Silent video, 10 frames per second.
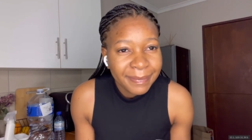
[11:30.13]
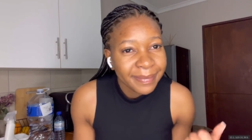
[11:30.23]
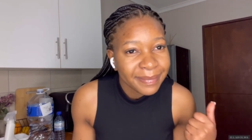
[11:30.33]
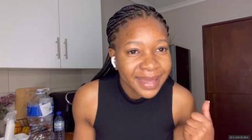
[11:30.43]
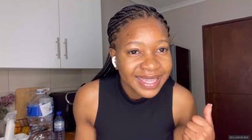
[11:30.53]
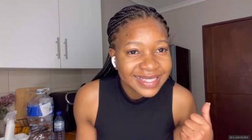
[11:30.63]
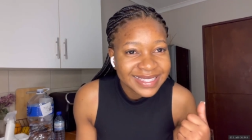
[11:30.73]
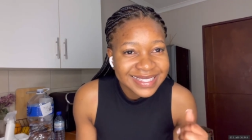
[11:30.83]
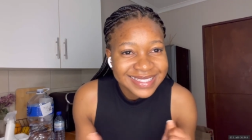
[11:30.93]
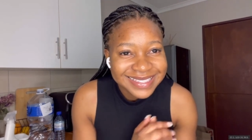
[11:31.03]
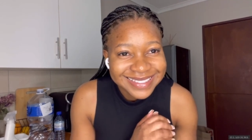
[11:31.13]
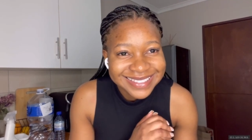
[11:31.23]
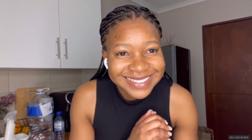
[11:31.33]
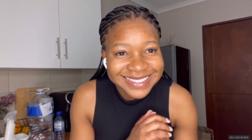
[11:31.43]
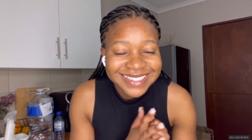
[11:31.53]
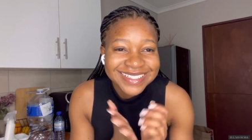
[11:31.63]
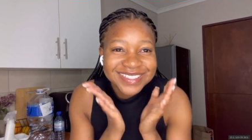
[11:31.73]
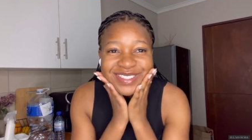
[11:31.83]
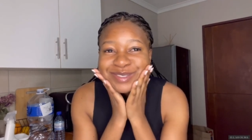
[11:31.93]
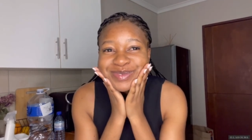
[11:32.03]
mess I
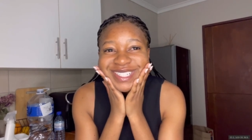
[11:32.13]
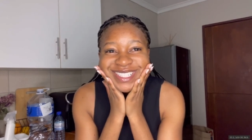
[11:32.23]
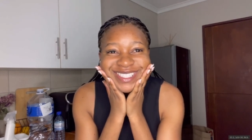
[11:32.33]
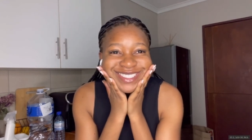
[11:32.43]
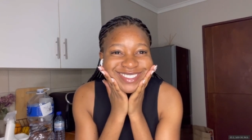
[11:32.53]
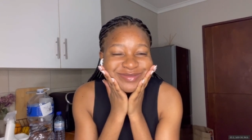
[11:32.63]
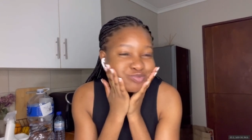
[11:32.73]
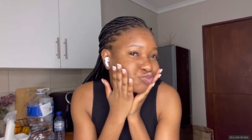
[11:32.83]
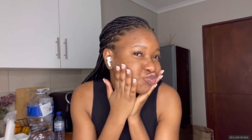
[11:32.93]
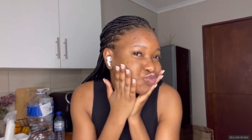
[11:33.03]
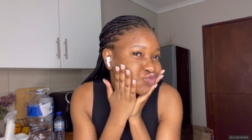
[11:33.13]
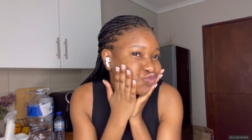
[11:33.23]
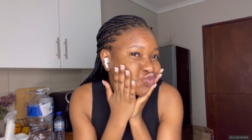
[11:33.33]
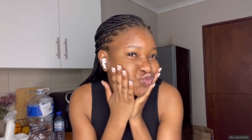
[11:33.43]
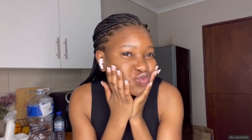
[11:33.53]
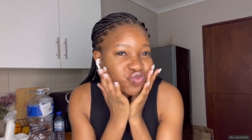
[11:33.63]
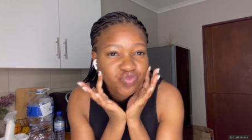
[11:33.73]
look so pretty mm.